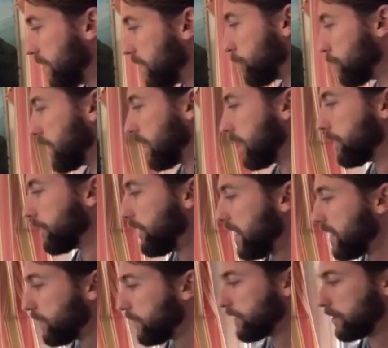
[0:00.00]
So we got a
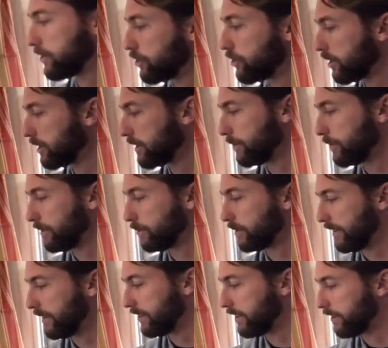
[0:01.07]
phosphate, then a sugar, then we're gonna have
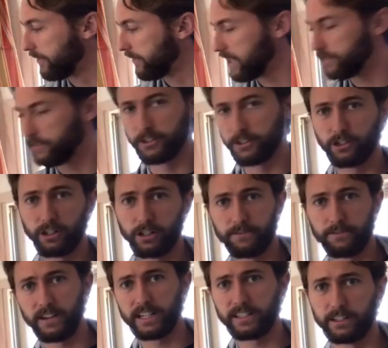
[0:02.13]
another phosphate, a sugar,
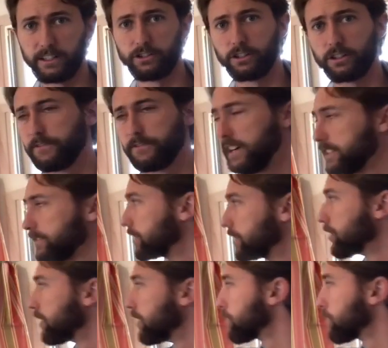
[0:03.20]
phosphate, sugar
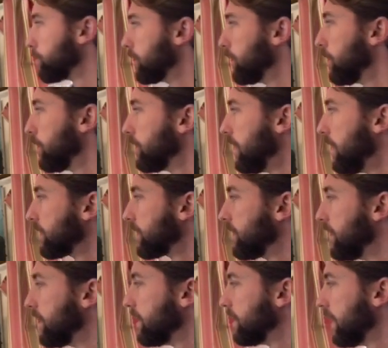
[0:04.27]
as we go along
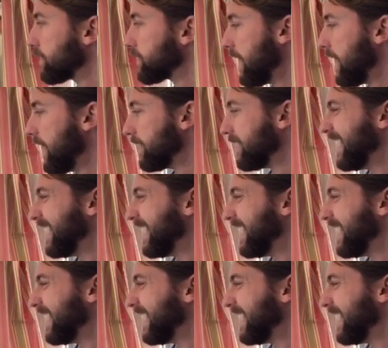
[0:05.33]
the outside.